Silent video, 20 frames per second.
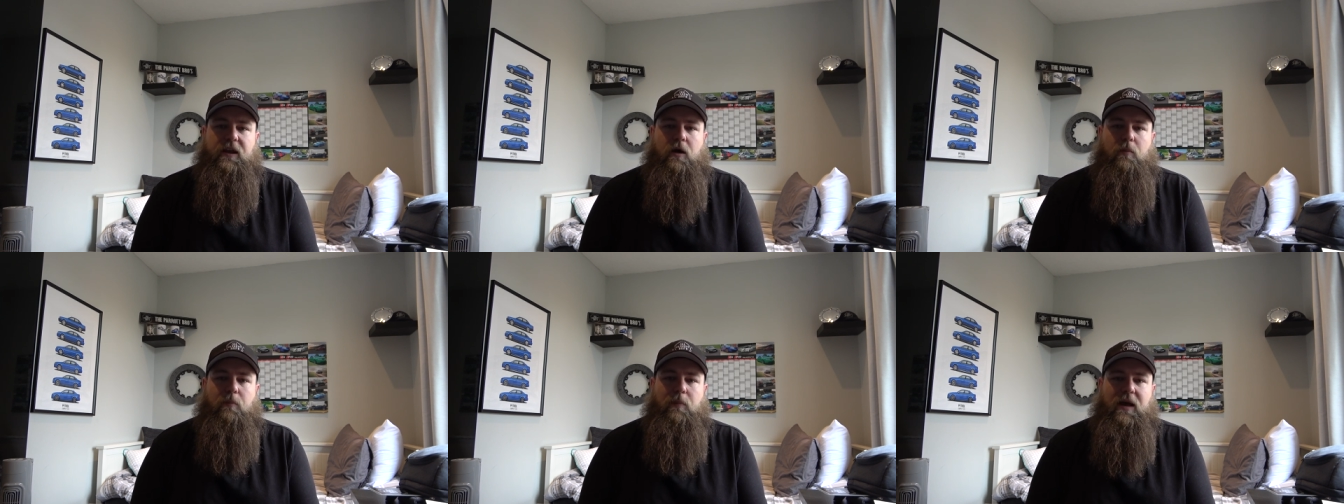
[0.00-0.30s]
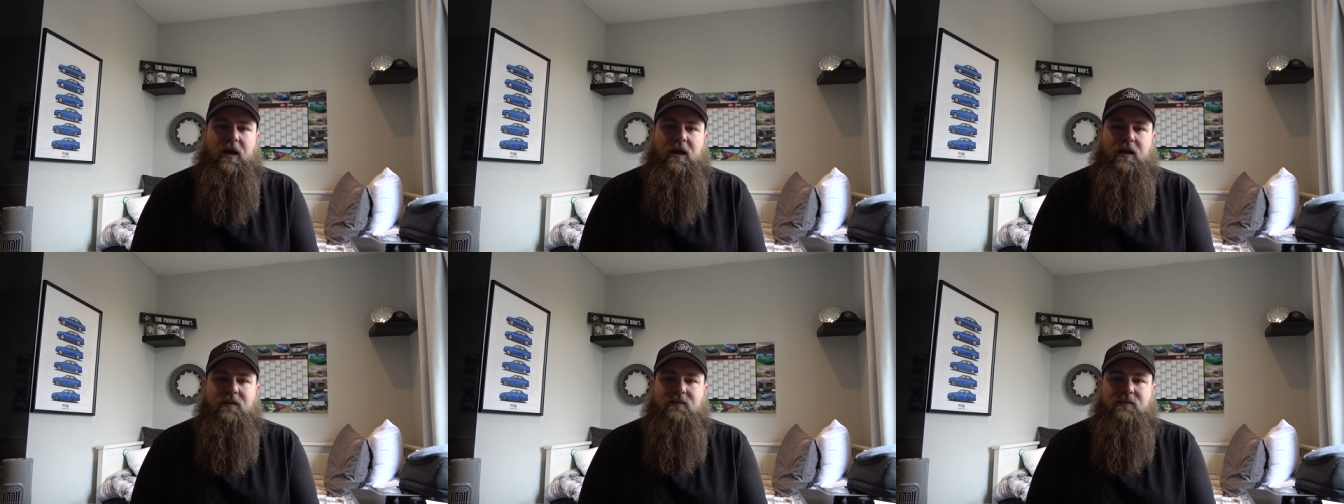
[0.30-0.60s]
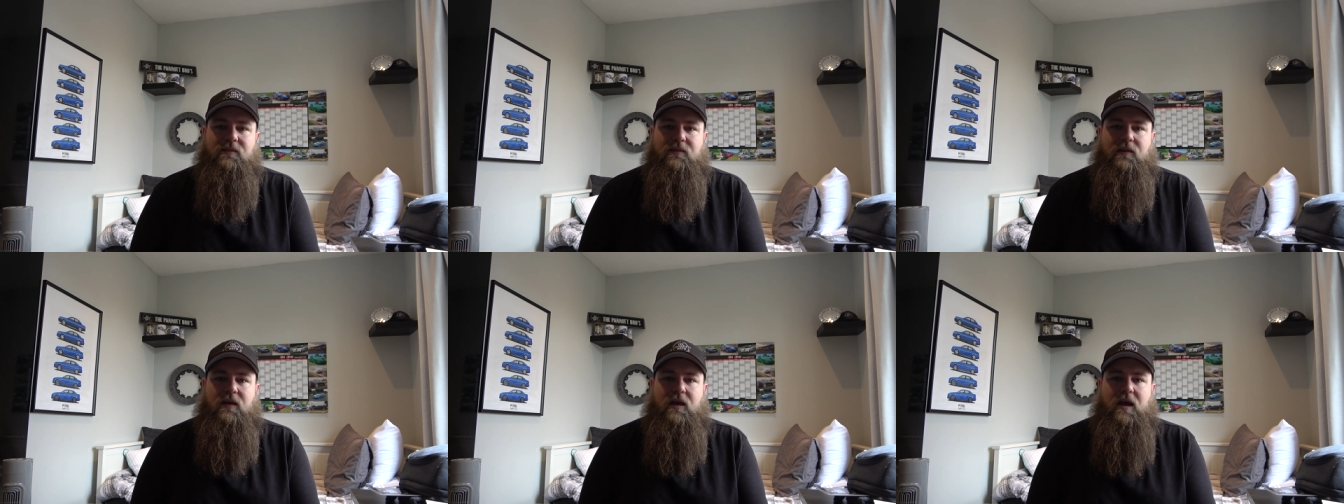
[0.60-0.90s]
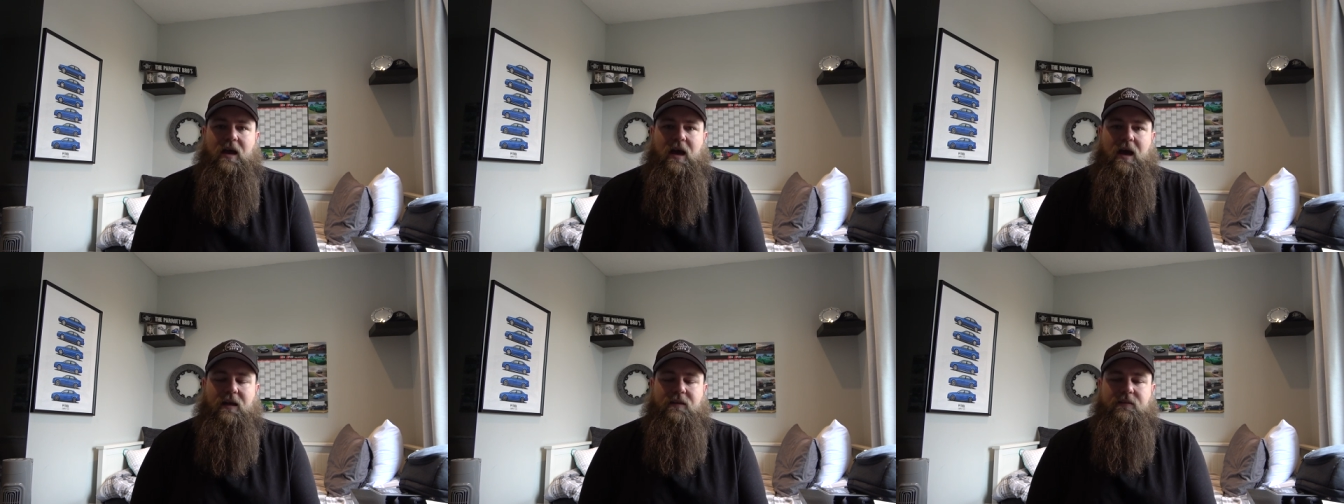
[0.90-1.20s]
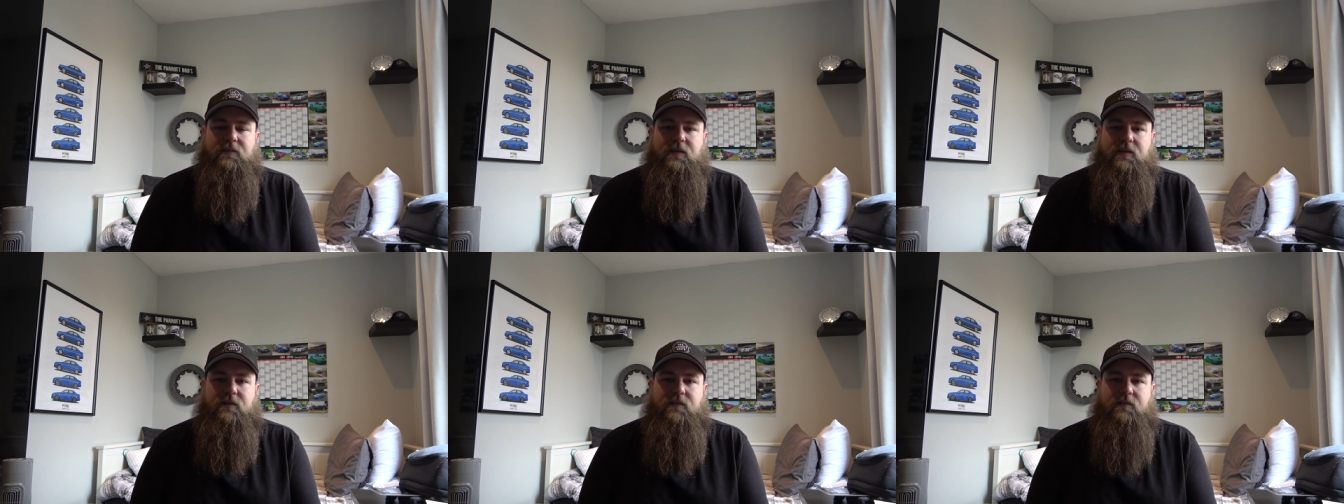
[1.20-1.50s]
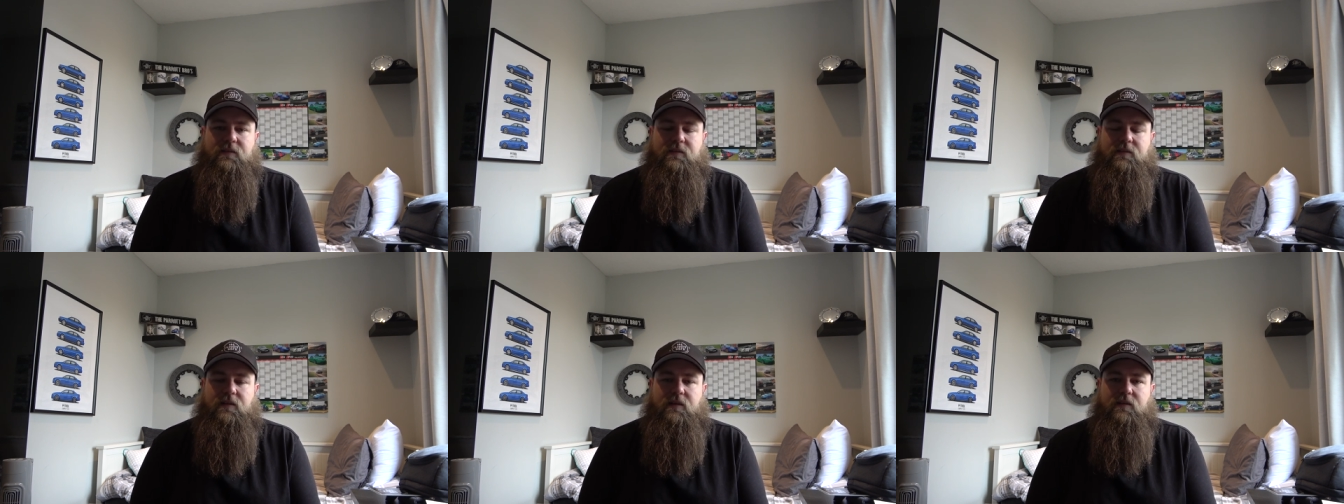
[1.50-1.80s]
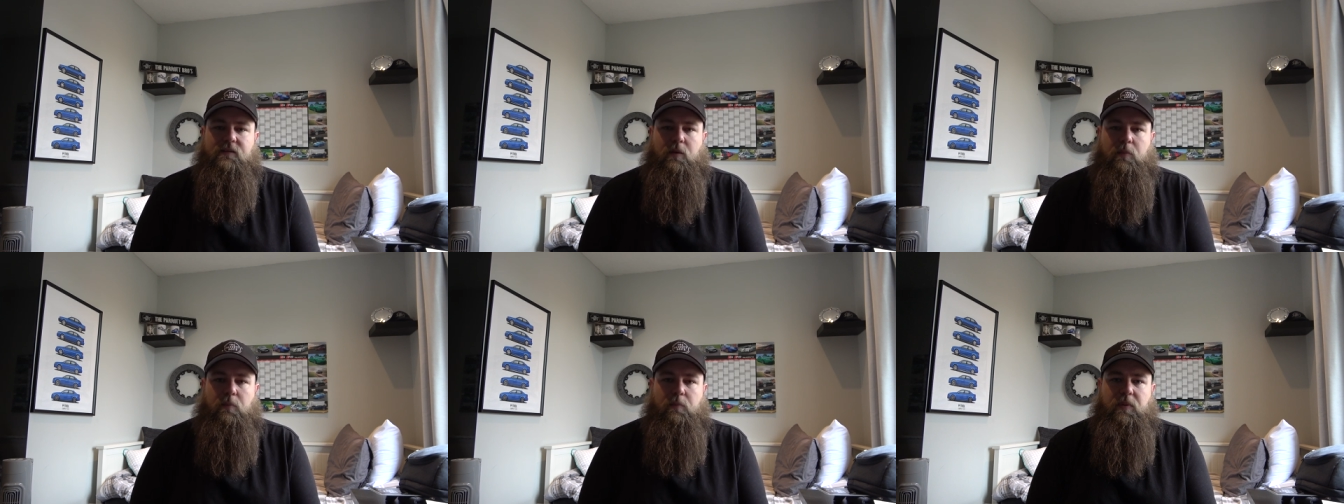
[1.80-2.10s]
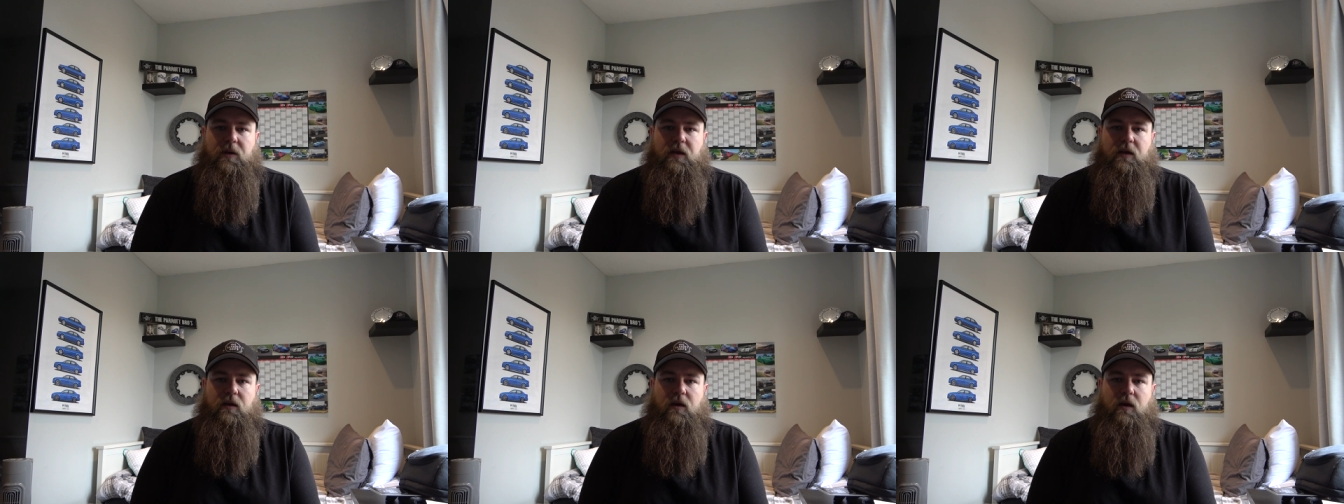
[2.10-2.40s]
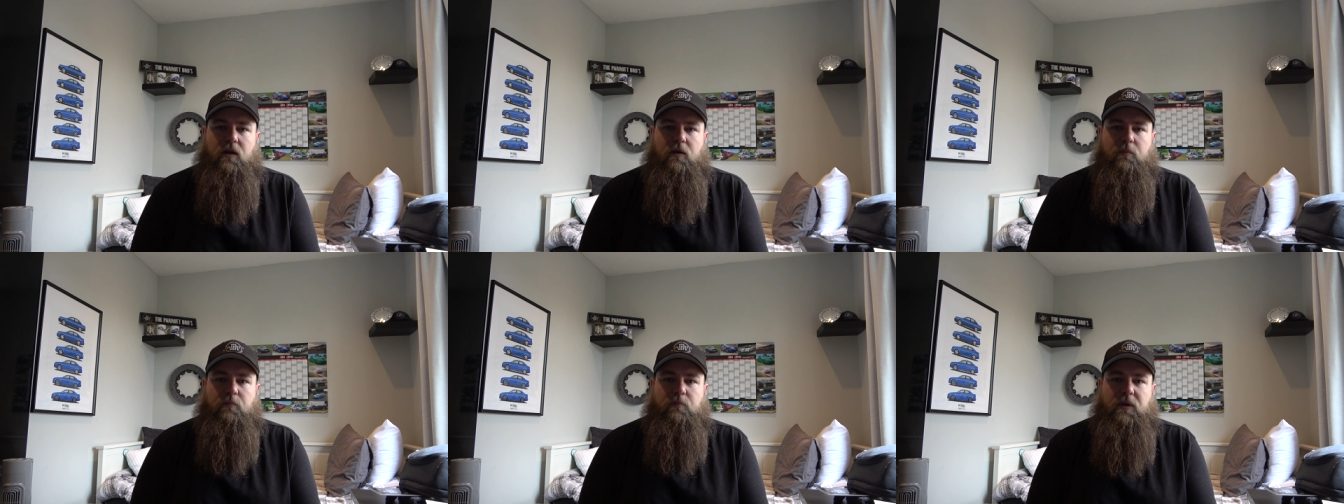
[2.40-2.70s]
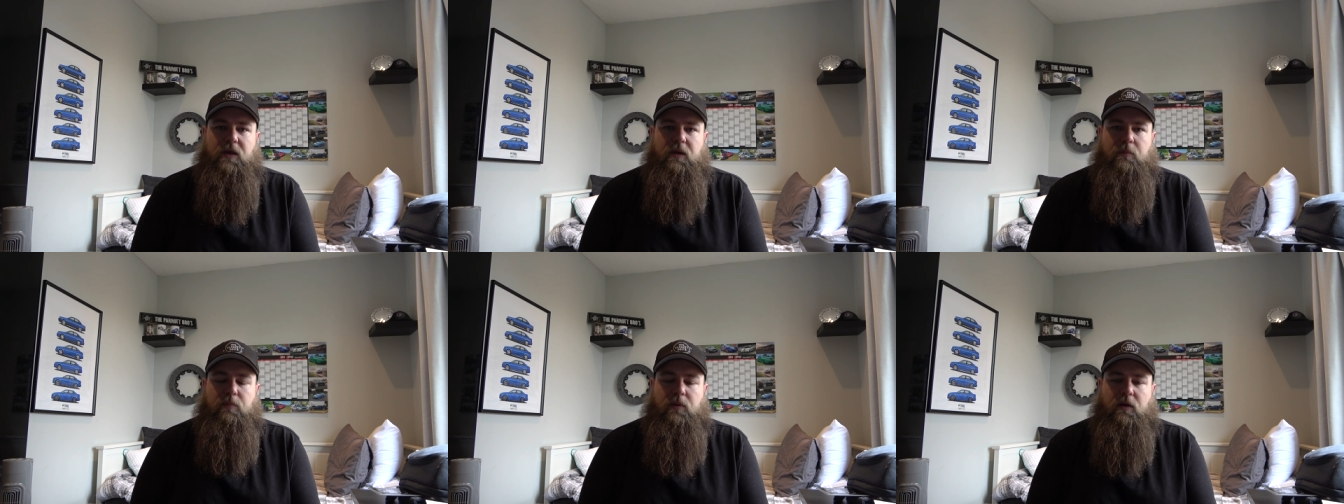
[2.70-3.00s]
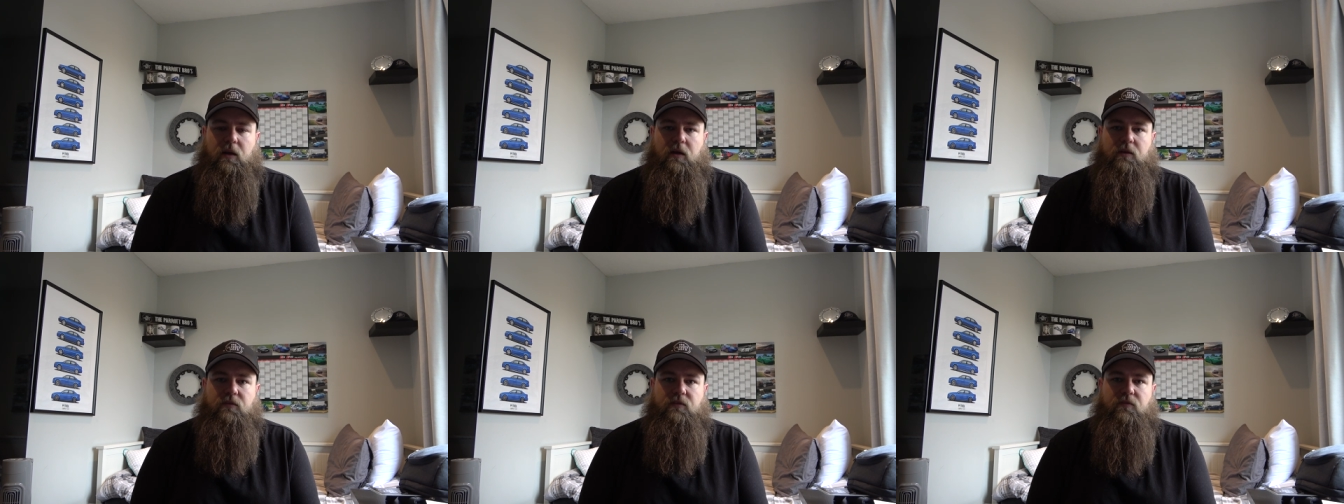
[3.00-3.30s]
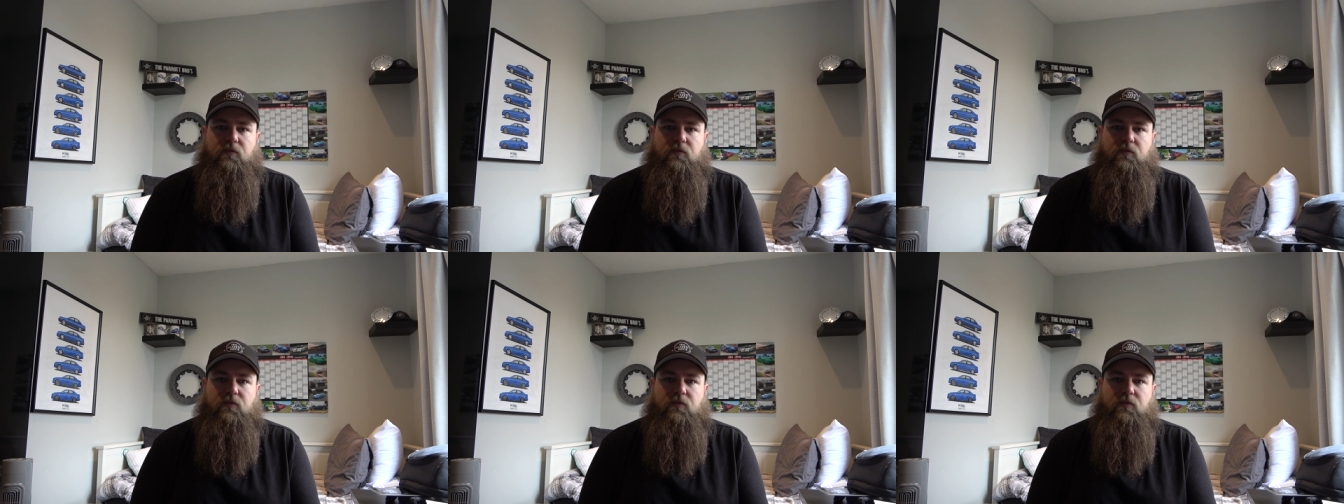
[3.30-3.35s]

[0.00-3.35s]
Now pads and discs is a big, big plus.